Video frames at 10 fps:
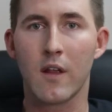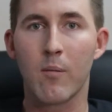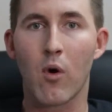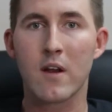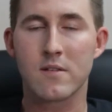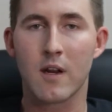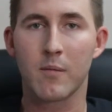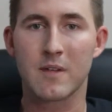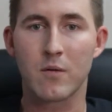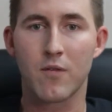MRI study
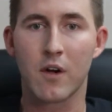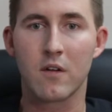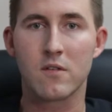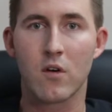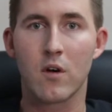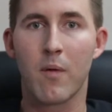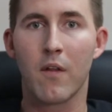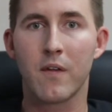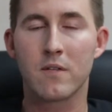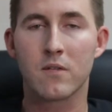because I was very concerned
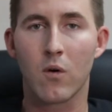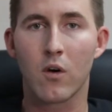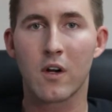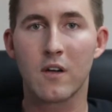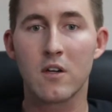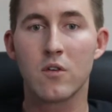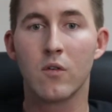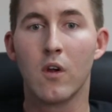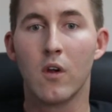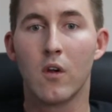about this. So her
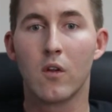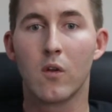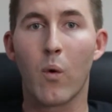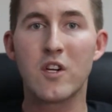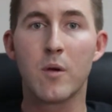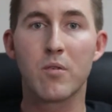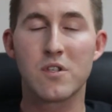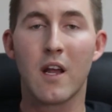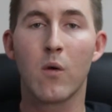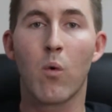condition, the way she
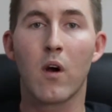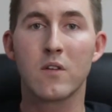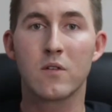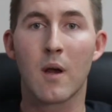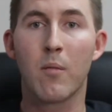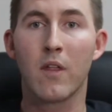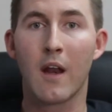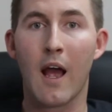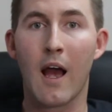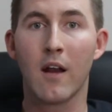presented, was someone
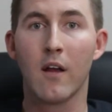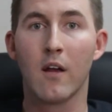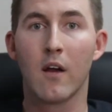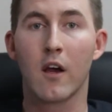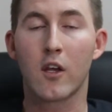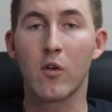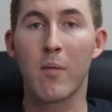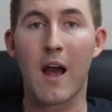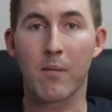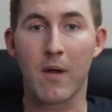that had acute
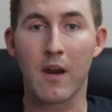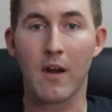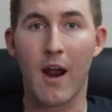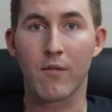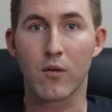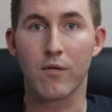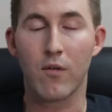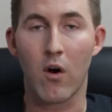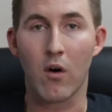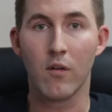back pain after a
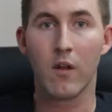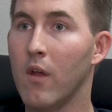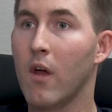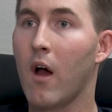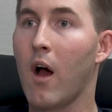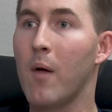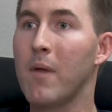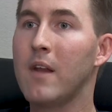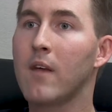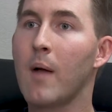fall.
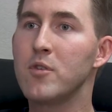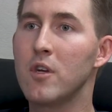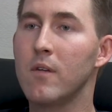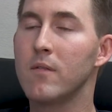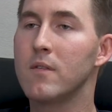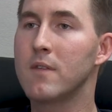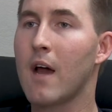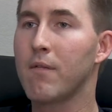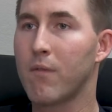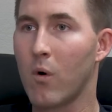Anytime she
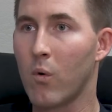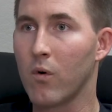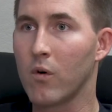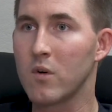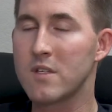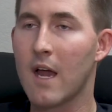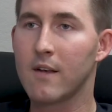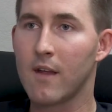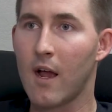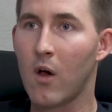sat forward or
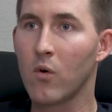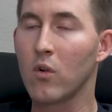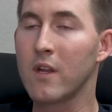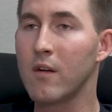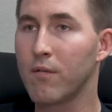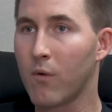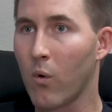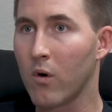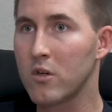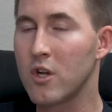sat down or leaned
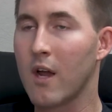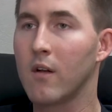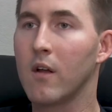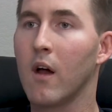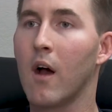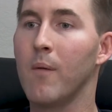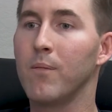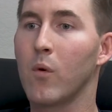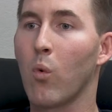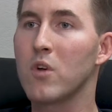forward, she had
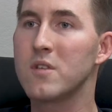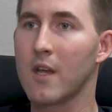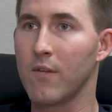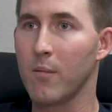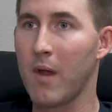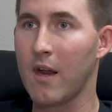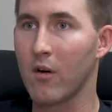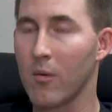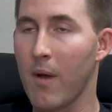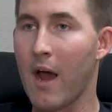worsening of the pain in
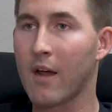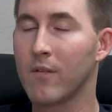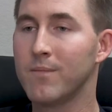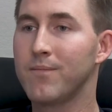her back.